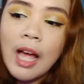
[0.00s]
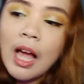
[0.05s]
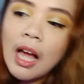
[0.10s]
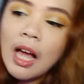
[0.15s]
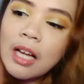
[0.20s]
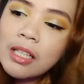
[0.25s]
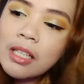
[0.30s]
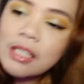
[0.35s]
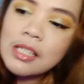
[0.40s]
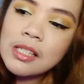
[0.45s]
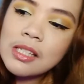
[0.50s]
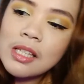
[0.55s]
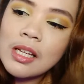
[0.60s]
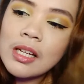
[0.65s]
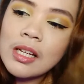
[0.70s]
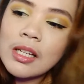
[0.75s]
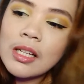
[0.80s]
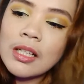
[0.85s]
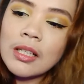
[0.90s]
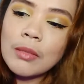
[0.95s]
ang isang
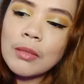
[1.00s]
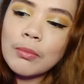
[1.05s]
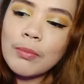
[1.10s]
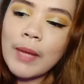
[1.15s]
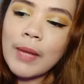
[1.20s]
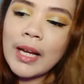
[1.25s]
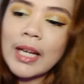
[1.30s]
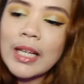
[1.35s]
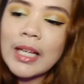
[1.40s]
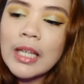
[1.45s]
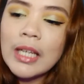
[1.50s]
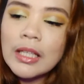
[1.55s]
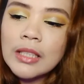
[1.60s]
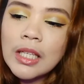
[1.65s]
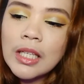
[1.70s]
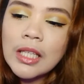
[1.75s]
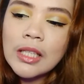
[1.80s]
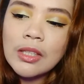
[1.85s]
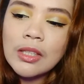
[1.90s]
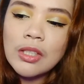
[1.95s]
bagay lang na
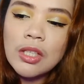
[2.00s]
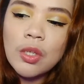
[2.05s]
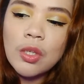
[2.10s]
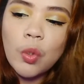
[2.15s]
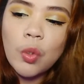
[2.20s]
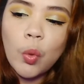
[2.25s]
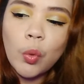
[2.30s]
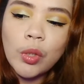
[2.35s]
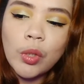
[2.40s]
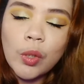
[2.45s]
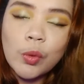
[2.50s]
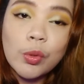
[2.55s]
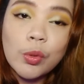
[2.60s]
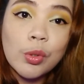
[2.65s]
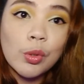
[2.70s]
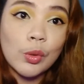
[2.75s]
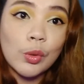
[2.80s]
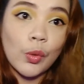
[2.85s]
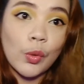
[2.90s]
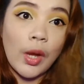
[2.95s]
hindi ko
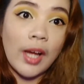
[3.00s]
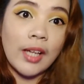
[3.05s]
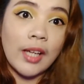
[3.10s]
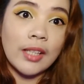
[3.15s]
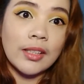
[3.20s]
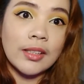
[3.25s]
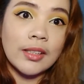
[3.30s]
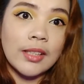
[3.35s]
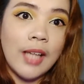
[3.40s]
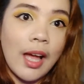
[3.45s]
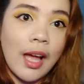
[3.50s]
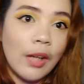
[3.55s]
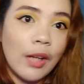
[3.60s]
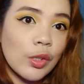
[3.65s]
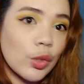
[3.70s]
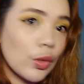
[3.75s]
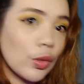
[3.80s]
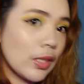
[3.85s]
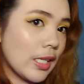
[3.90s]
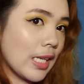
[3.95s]
nagustuhan
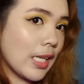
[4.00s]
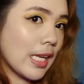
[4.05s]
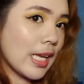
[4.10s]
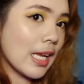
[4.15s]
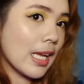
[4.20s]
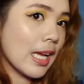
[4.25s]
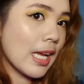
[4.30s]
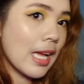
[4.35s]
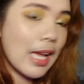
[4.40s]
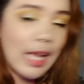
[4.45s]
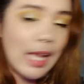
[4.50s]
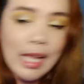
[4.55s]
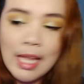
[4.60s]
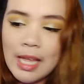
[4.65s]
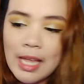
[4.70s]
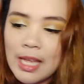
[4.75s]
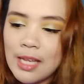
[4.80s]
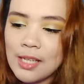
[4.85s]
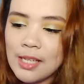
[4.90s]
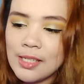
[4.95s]
actually
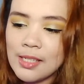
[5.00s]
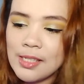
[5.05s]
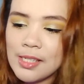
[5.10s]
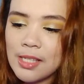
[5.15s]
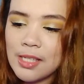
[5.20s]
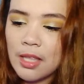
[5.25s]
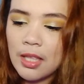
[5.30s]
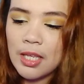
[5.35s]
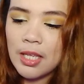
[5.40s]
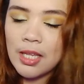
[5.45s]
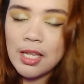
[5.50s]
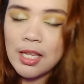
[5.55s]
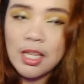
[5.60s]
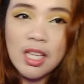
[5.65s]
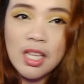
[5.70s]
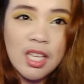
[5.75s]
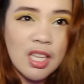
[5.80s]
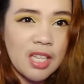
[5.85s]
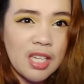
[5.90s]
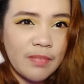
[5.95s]
is the
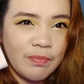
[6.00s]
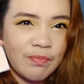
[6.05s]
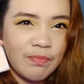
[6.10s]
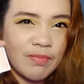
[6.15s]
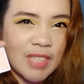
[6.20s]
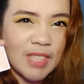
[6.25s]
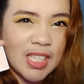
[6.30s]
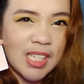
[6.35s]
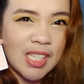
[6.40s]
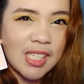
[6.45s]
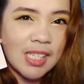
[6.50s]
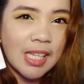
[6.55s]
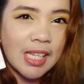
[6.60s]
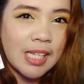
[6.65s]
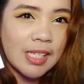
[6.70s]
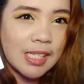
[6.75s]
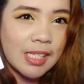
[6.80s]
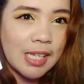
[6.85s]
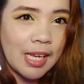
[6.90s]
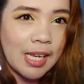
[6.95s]

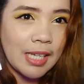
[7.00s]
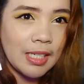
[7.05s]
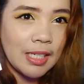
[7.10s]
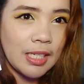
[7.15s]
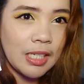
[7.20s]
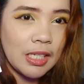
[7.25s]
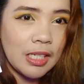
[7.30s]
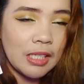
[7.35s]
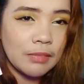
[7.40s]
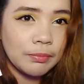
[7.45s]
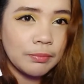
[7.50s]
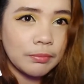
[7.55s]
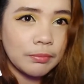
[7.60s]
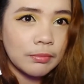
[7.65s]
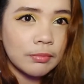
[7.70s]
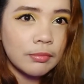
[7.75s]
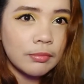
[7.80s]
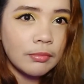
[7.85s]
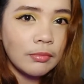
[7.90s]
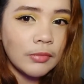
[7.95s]
Says Lady
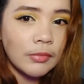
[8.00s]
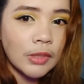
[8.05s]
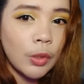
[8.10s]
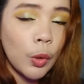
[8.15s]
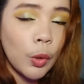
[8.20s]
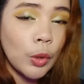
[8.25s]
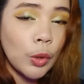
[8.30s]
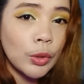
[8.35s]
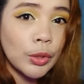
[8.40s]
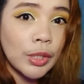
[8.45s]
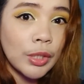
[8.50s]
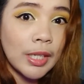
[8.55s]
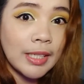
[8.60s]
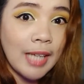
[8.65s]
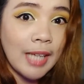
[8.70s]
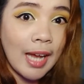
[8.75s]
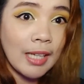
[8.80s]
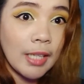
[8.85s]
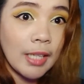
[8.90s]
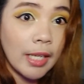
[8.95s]
Contour and
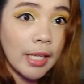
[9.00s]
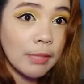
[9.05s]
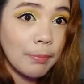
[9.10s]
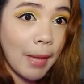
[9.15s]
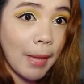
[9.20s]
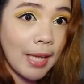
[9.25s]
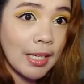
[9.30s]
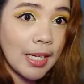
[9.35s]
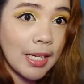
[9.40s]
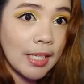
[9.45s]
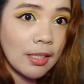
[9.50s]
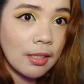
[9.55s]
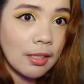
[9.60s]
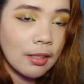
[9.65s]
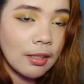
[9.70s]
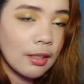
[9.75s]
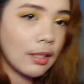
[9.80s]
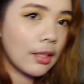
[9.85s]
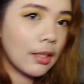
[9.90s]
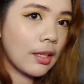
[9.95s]
Highlight Palette.
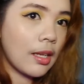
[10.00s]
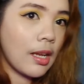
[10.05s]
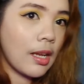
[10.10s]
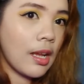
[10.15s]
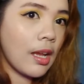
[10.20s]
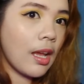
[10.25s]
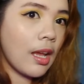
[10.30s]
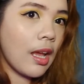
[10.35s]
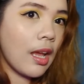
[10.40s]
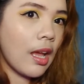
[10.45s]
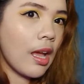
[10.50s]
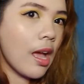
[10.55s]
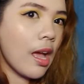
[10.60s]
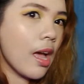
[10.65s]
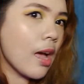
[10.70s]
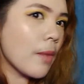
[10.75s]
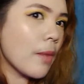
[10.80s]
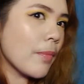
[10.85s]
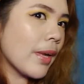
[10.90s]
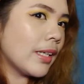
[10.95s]

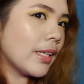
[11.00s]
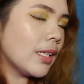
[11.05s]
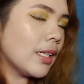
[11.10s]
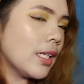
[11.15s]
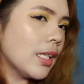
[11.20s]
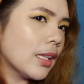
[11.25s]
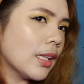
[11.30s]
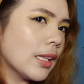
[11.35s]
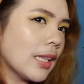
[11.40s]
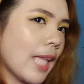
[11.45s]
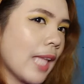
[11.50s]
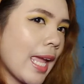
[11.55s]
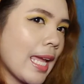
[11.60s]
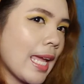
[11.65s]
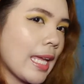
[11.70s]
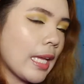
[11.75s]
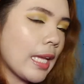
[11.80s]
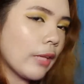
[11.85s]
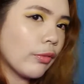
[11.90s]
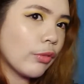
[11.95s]
I didn't like
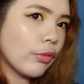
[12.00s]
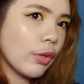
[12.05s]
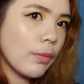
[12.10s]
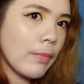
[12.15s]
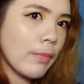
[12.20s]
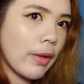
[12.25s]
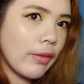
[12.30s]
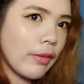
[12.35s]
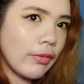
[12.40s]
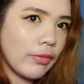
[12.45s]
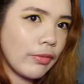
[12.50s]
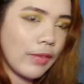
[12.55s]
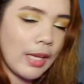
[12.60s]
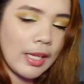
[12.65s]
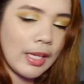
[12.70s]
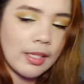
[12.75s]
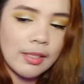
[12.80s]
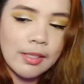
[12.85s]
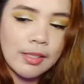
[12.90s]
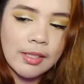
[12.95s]
it for my
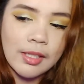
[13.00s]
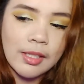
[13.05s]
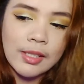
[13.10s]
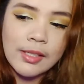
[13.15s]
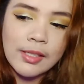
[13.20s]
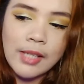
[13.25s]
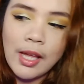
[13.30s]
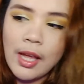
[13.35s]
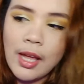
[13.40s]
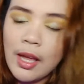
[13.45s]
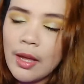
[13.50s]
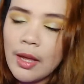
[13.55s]
face kasi